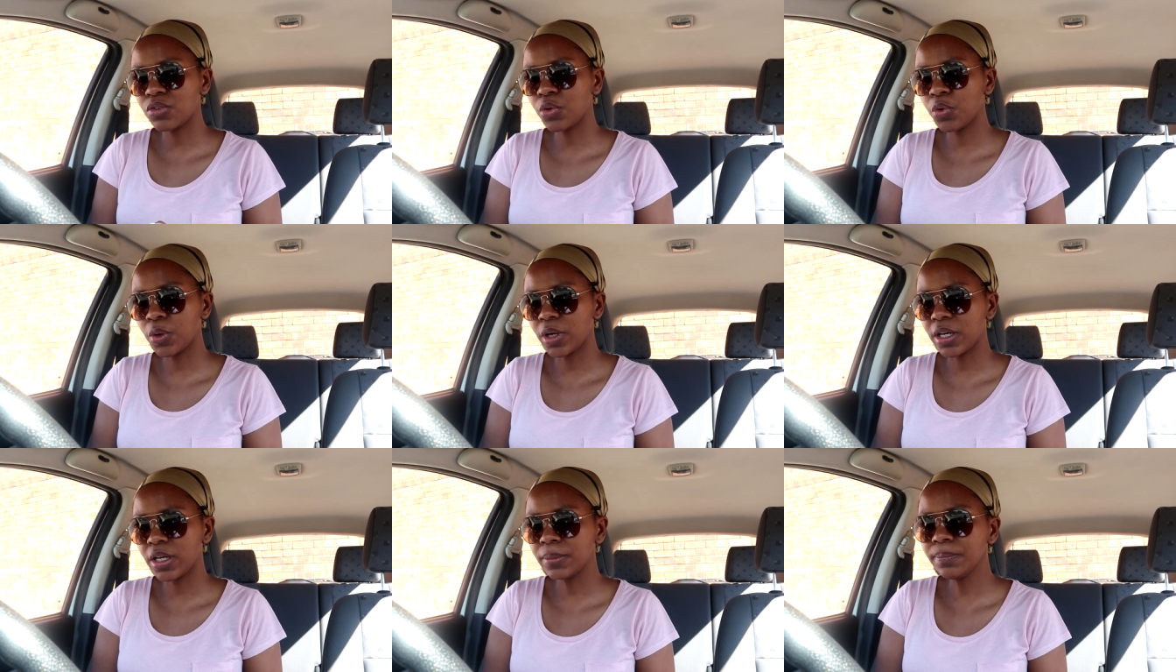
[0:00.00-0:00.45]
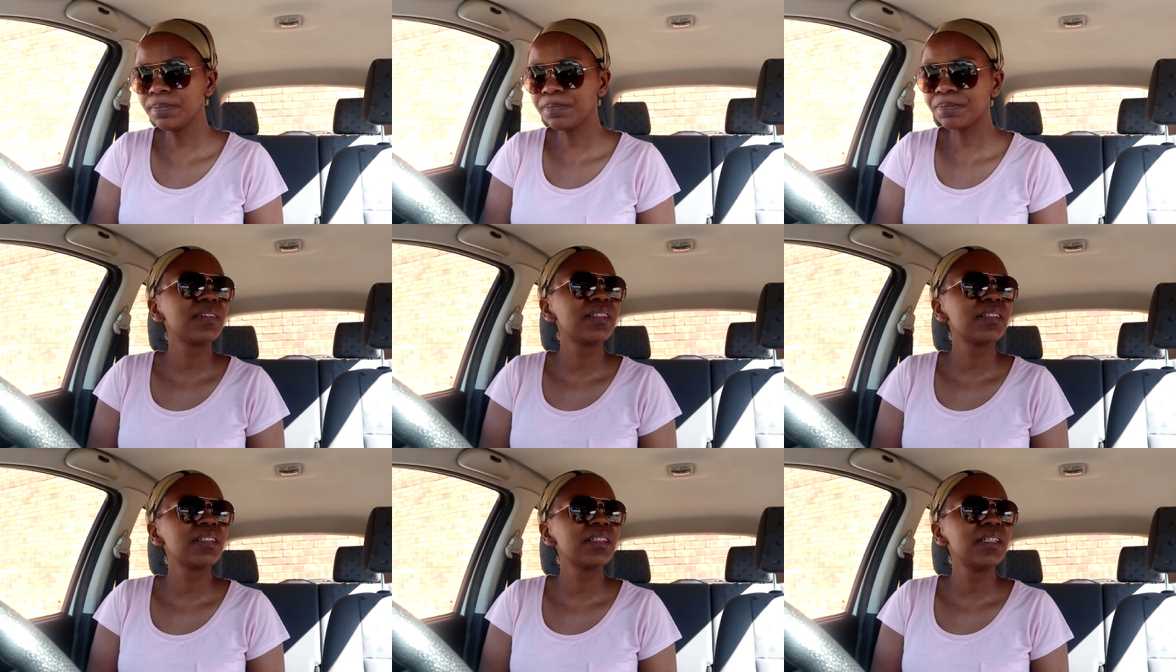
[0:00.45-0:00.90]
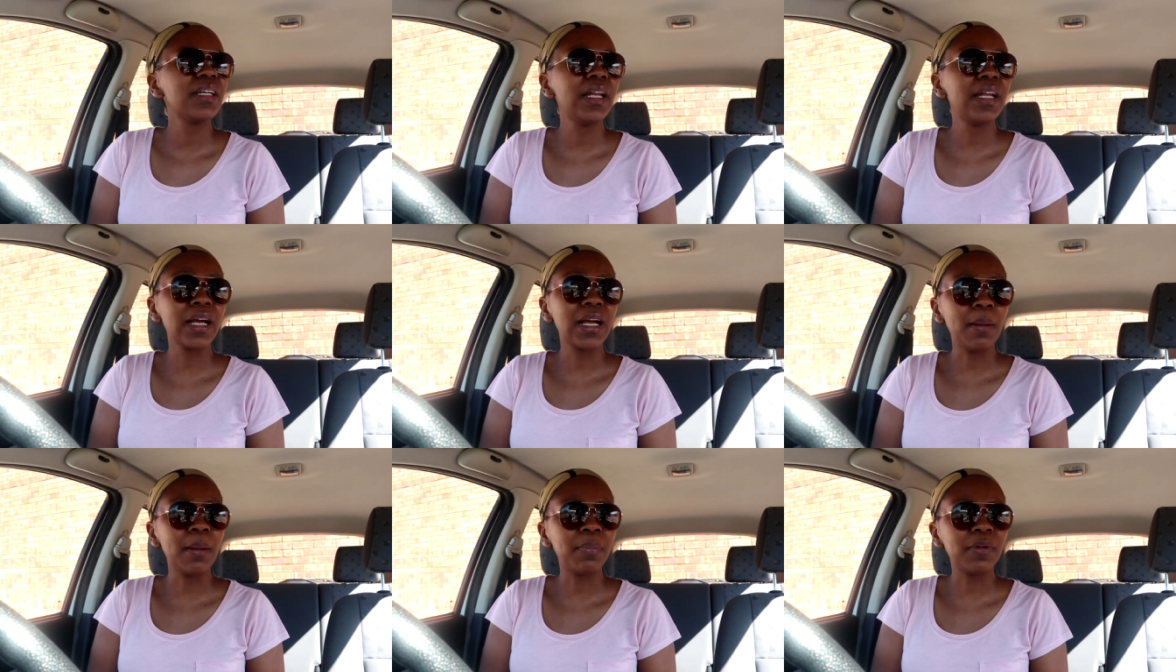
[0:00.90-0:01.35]
tour in
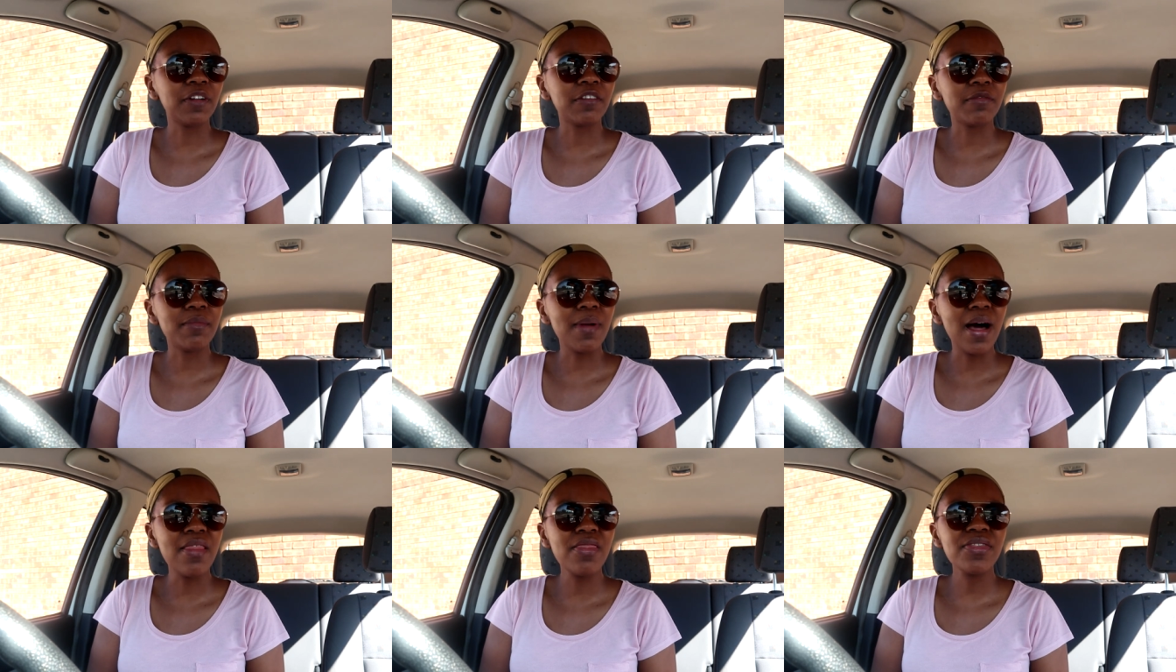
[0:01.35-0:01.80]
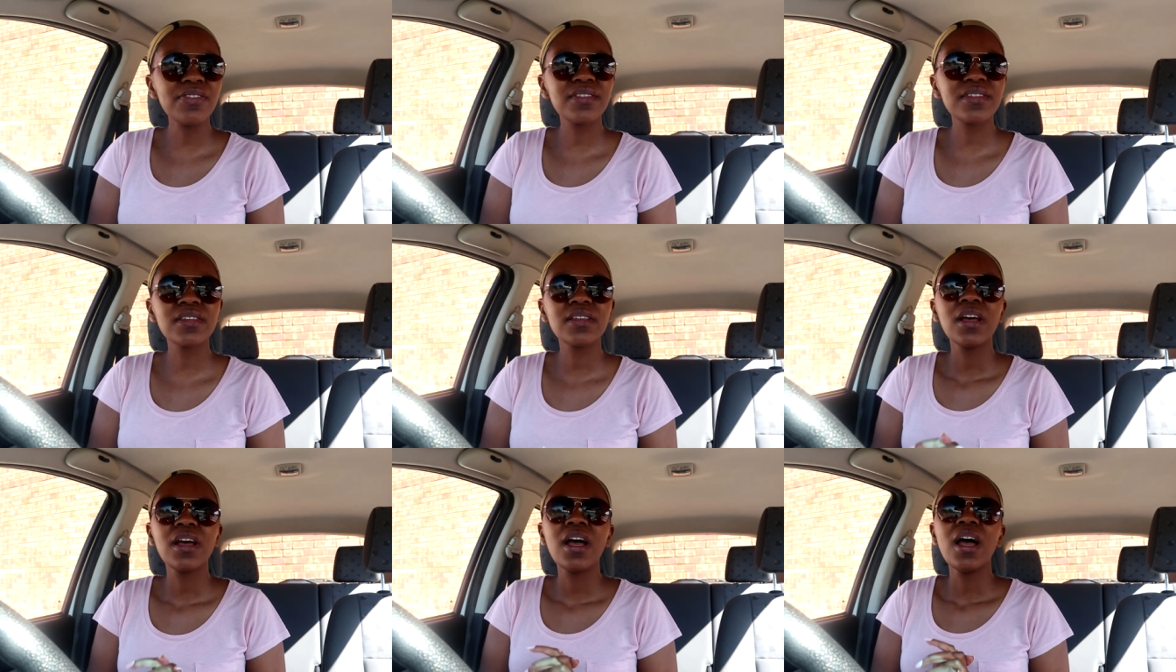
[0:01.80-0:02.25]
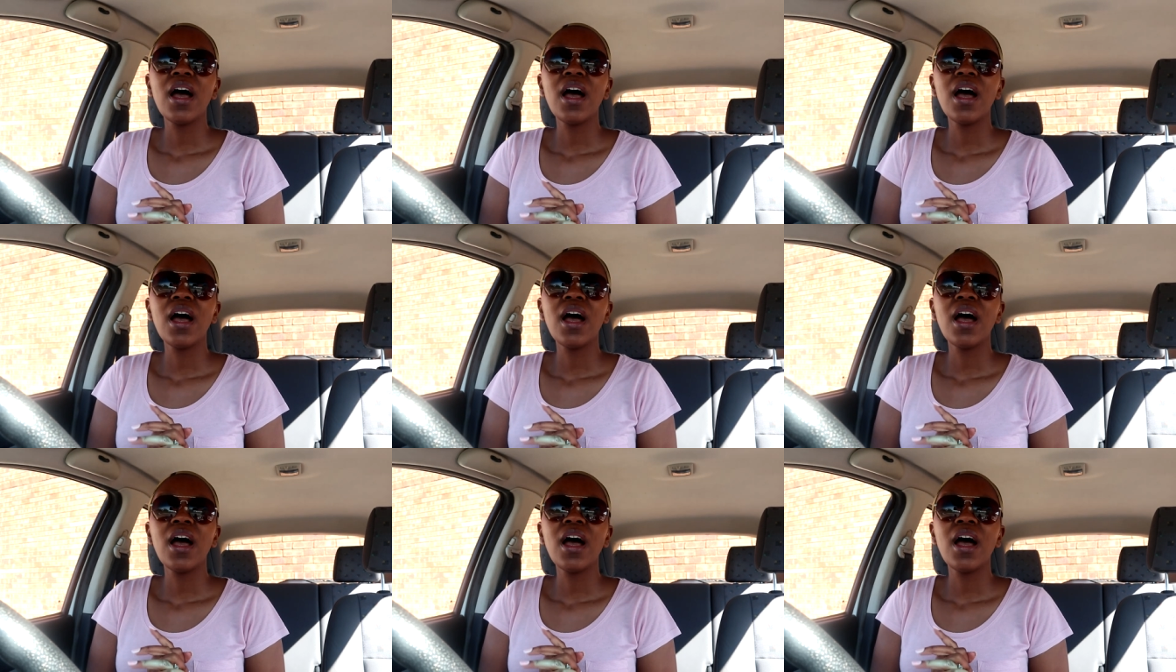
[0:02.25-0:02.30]
a couple of months.